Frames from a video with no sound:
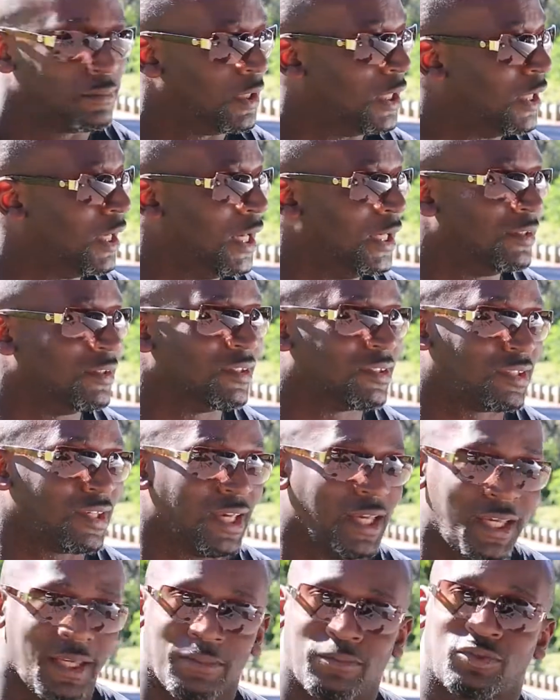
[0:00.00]
It ain't the
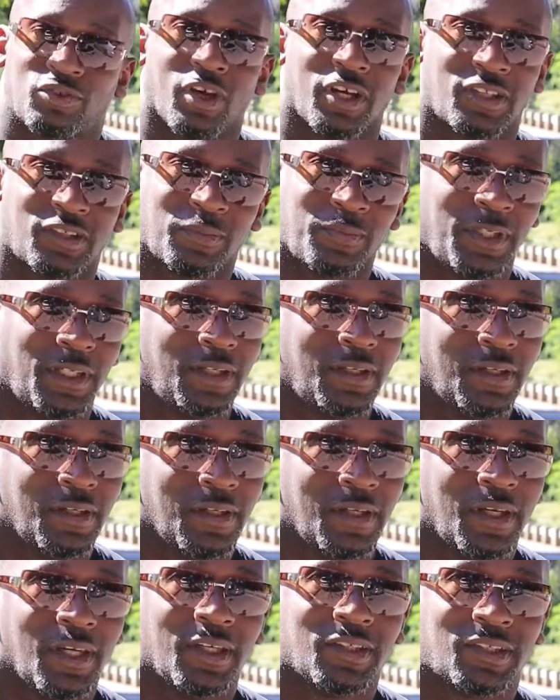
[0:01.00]
same. Trust
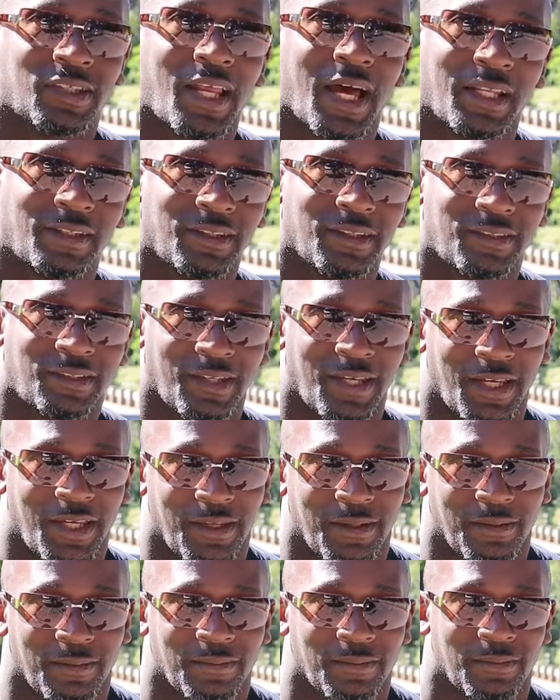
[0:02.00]
me, it's not the same.
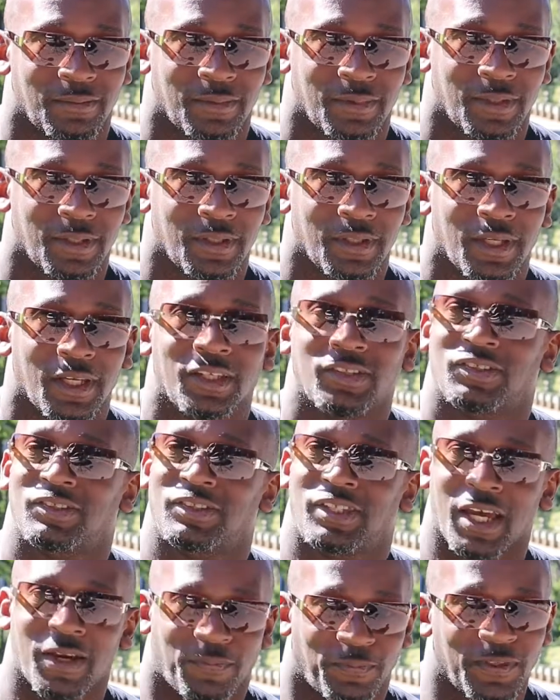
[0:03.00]
It's
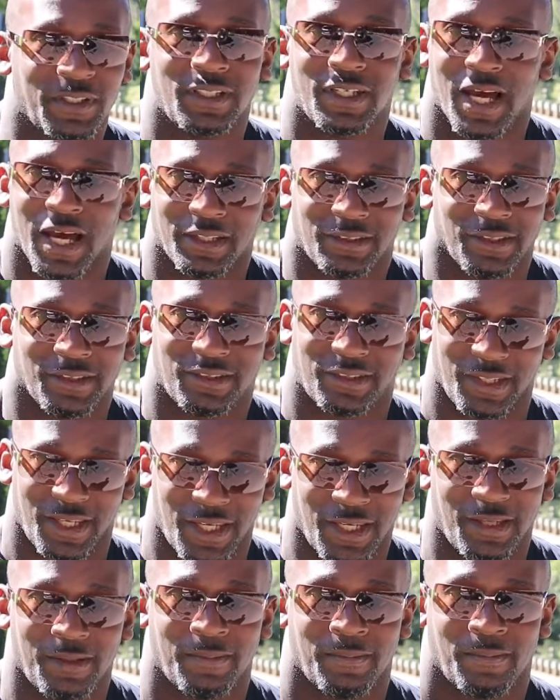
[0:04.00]
definitely not the
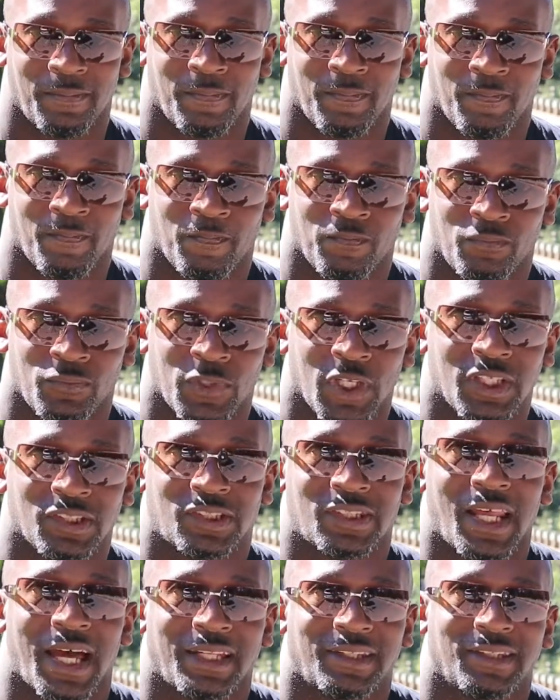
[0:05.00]
same.
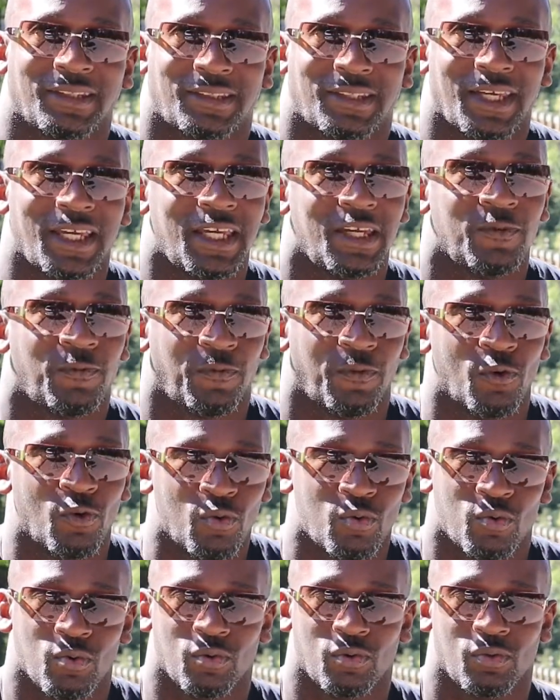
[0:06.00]
It's not the same food.